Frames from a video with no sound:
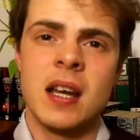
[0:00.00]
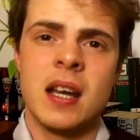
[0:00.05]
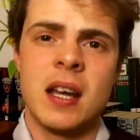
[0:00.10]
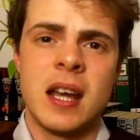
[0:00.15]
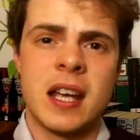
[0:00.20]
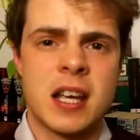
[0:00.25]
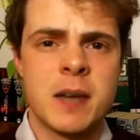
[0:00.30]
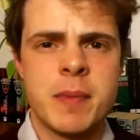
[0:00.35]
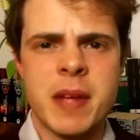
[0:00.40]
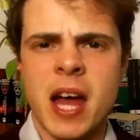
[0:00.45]

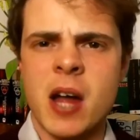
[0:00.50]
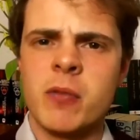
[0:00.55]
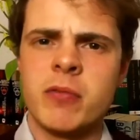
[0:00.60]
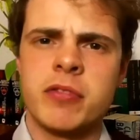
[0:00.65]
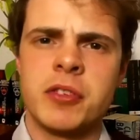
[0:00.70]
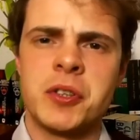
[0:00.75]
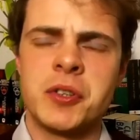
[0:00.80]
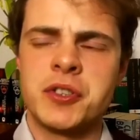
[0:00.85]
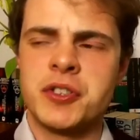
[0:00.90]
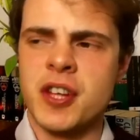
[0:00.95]
It can be
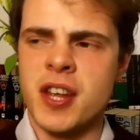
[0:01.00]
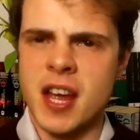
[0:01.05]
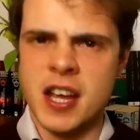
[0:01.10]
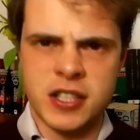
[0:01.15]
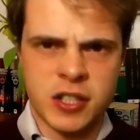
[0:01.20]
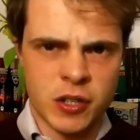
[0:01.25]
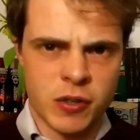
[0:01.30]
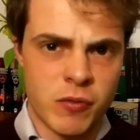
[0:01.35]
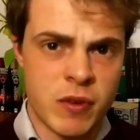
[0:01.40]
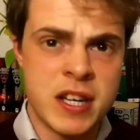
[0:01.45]
helpful as
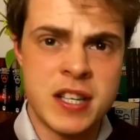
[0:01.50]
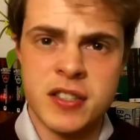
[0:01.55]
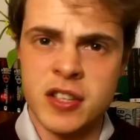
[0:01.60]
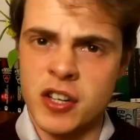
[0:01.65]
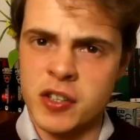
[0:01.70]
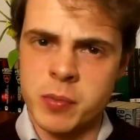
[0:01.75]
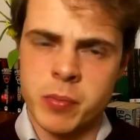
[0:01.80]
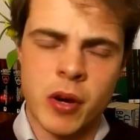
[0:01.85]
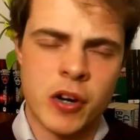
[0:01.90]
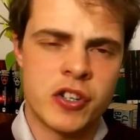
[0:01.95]
a
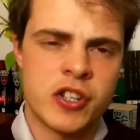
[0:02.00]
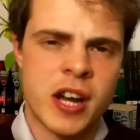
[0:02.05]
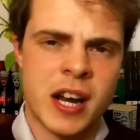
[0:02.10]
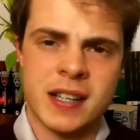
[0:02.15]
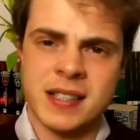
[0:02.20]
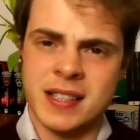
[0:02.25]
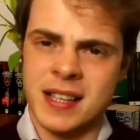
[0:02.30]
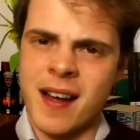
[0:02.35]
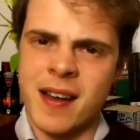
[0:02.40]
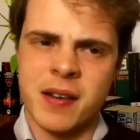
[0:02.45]
research
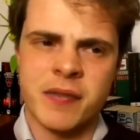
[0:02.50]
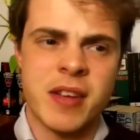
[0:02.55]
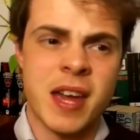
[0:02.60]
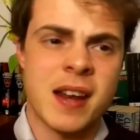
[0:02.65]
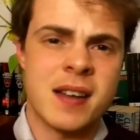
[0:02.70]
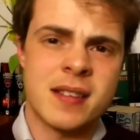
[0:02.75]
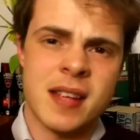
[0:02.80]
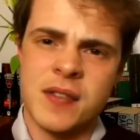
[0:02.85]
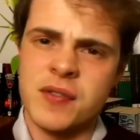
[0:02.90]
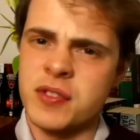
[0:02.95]
project to kind of get
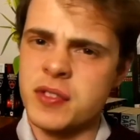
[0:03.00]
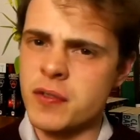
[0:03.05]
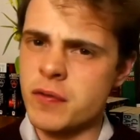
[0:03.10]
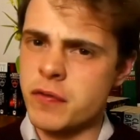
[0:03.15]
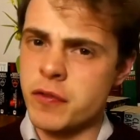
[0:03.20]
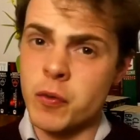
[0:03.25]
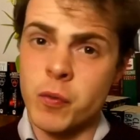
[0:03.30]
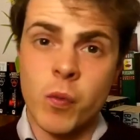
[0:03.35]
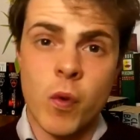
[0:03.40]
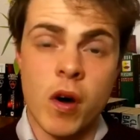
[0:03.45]
a sense of
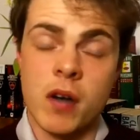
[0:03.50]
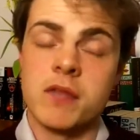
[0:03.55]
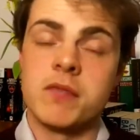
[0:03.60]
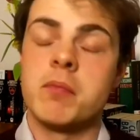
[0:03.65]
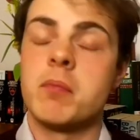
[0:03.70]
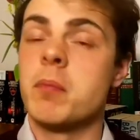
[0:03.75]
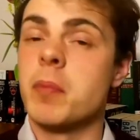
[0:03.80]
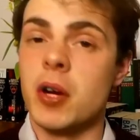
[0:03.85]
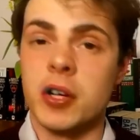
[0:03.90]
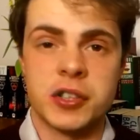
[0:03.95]
for what
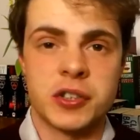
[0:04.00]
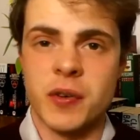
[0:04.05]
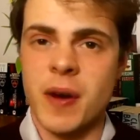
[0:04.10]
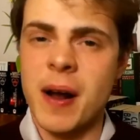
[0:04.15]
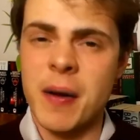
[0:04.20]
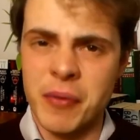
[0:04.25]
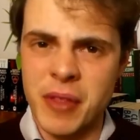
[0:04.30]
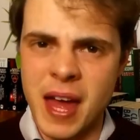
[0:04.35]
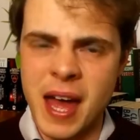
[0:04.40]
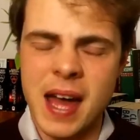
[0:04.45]
books are
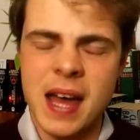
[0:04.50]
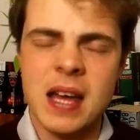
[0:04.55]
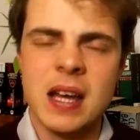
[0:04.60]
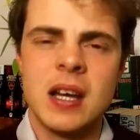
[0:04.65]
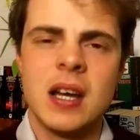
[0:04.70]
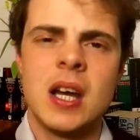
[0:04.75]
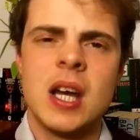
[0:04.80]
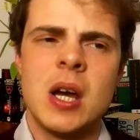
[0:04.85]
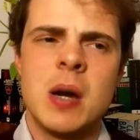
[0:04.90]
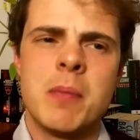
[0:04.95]
out there,
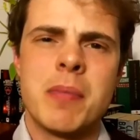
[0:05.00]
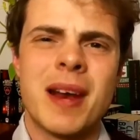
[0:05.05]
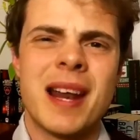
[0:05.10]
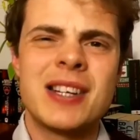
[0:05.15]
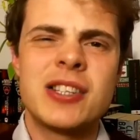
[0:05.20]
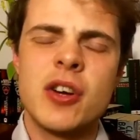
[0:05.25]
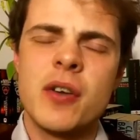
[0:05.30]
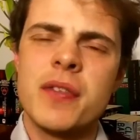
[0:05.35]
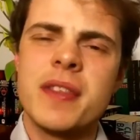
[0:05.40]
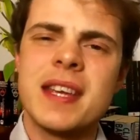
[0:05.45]
but I
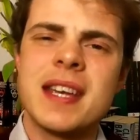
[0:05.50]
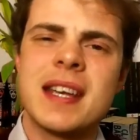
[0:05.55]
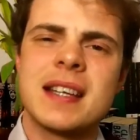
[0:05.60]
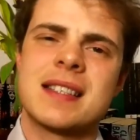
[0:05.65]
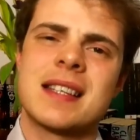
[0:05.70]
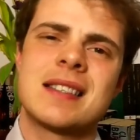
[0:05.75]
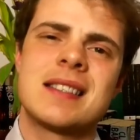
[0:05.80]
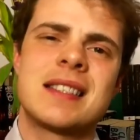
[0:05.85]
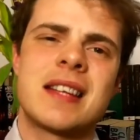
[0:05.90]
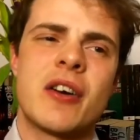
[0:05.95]
don't think it's
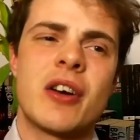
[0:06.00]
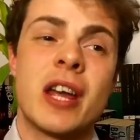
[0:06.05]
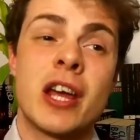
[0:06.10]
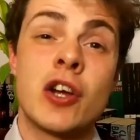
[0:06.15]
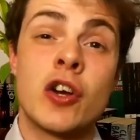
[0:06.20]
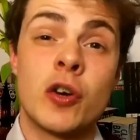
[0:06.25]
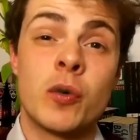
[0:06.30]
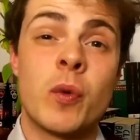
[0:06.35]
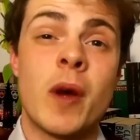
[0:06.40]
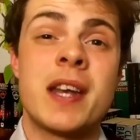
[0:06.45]
necessarily a
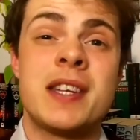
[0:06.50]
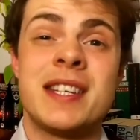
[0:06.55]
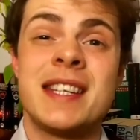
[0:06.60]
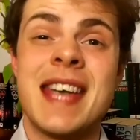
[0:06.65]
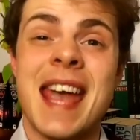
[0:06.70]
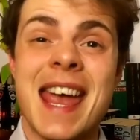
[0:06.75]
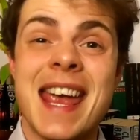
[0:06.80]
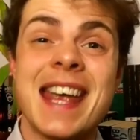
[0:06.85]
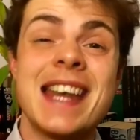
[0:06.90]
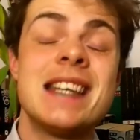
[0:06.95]
good way to
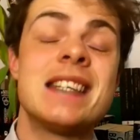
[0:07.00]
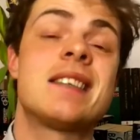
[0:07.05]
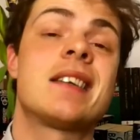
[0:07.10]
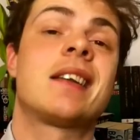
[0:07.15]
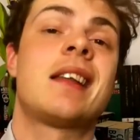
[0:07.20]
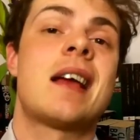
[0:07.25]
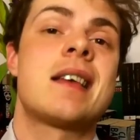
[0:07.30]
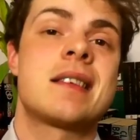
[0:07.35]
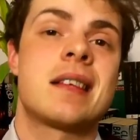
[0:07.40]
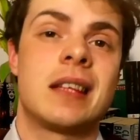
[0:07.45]
get into
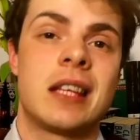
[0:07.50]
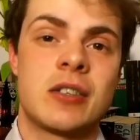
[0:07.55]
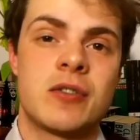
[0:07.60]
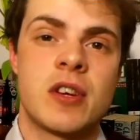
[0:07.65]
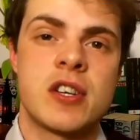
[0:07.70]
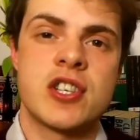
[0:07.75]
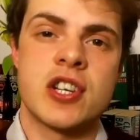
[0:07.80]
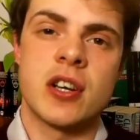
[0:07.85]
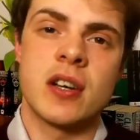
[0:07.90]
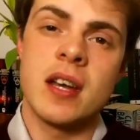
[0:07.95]
classic
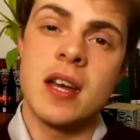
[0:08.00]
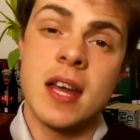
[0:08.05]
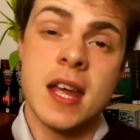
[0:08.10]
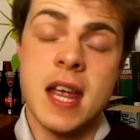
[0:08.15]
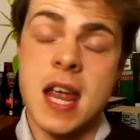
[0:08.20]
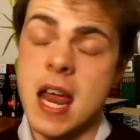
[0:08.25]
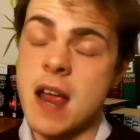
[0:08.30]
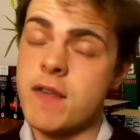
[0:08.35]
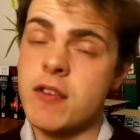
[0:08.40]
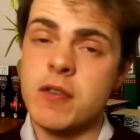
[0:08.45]
literature
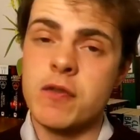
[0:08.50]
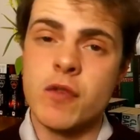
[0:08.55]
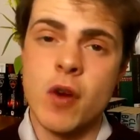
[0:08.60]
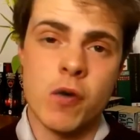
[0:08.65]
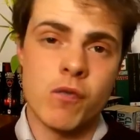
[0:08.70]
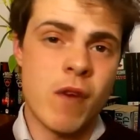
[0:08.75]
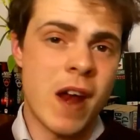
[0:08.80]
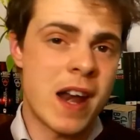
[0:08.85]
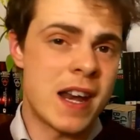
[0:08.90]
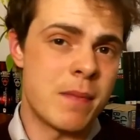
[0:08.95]
if you've
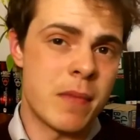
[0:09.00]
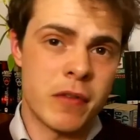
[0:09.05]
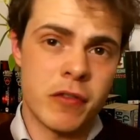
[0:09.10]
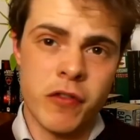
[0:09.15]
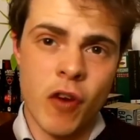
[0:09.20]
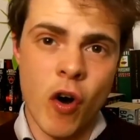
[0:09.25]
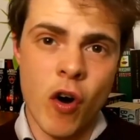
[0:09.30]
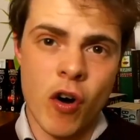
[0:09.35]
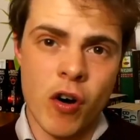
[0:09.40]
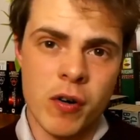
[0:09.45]
not read it
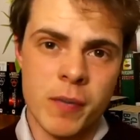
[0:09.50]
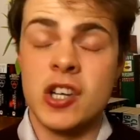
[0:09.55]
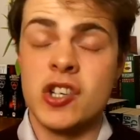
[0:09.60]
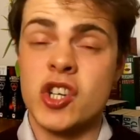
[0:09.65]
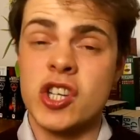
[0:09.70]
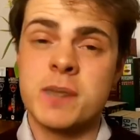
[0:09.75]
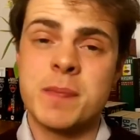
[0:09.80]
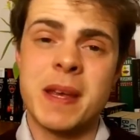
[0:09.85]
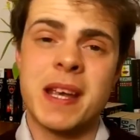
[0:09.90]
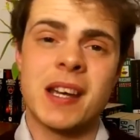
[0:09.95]
before.
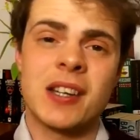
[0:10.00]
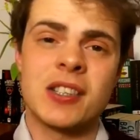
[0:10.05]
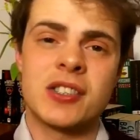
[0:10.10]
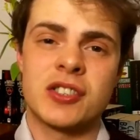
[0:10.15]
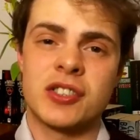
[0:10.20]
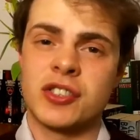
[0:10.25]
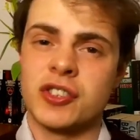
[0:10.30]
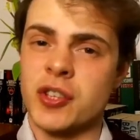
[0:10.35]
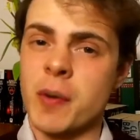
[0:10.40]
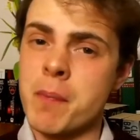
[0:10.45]
Just because
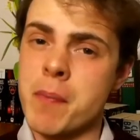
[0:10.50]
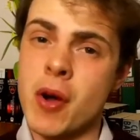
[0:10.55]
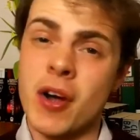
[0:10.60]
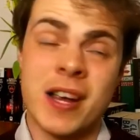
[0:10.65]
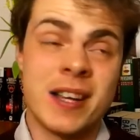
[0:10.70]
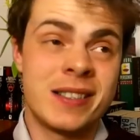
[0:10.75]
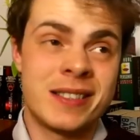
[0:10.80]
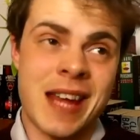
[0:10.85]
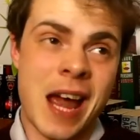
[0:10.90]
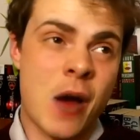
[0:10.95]
some book
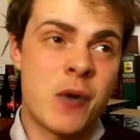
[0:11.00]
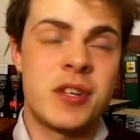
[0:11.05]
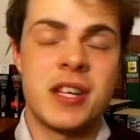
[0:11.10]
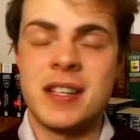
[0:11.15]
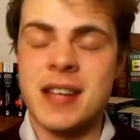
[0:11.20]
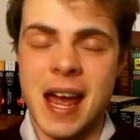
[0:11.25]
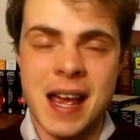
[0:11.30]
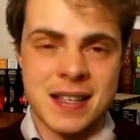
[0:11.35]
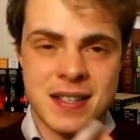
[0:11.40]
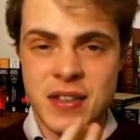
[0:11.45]
is touted
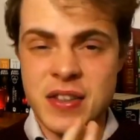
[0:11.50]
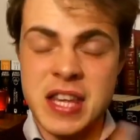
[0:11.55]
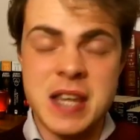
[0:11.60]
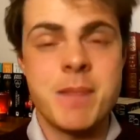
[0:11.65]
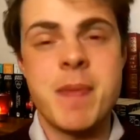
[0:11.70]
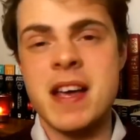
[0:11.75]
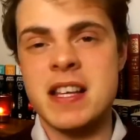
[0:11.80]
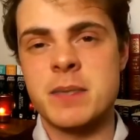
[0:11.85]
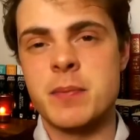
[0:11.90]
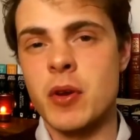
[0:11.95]
as the
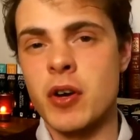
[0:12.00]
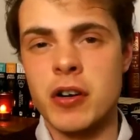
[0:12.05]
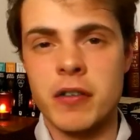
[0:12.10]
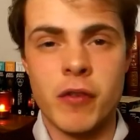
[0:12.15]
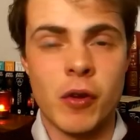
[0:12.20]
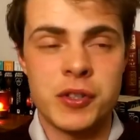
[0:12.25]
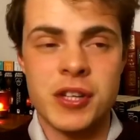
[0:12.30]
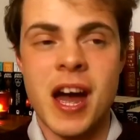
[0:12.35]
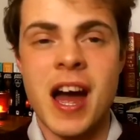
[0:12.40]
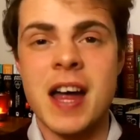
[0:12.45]
best book of
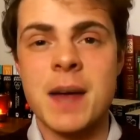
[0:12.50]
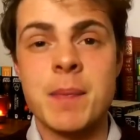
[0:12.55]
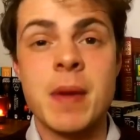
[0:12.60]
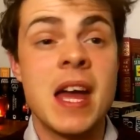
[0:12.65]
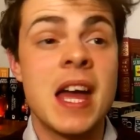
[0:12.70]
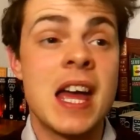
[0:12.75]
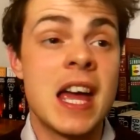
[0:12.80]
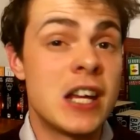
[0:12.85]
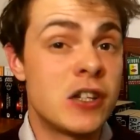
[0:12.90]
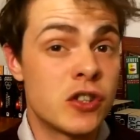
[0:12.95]
all time,
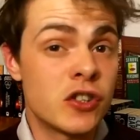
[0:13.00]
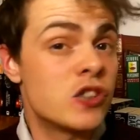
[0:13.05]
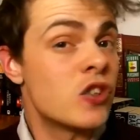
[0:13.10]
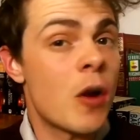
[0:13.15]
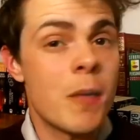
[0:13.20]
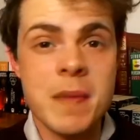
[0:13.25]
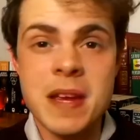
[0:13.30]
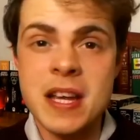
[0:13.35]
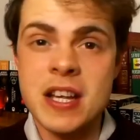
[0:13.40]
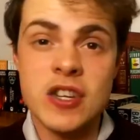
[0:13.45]
it does
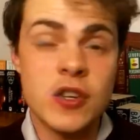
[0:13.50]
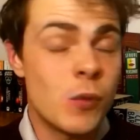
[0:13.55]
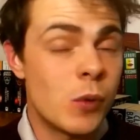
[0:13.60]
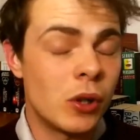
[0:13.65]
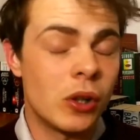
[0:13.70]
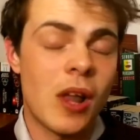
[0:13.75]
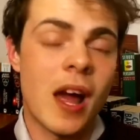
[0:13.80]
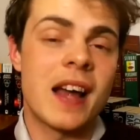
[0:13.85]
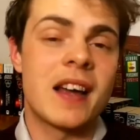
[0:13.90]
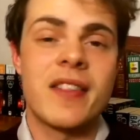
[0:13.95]
not mean you will
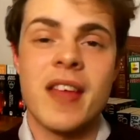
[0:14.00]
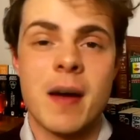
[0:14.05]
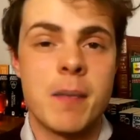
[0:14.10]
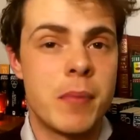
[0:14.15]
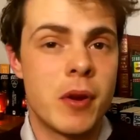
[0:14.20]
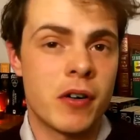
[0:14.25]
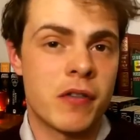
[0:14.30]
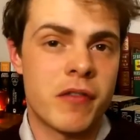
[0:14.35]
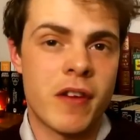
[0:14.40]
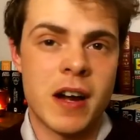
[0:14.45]
like that
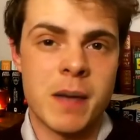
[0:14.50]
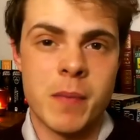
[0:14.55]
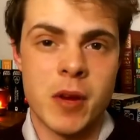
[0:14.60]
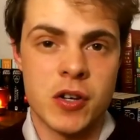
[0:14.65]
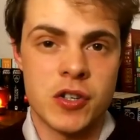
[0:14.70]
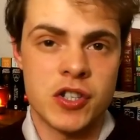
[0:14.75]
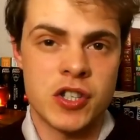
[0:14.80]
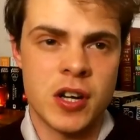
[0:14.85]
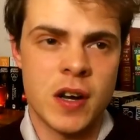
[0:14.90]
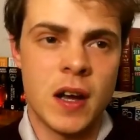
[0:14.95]
book very
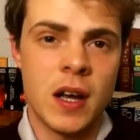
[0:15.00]
much.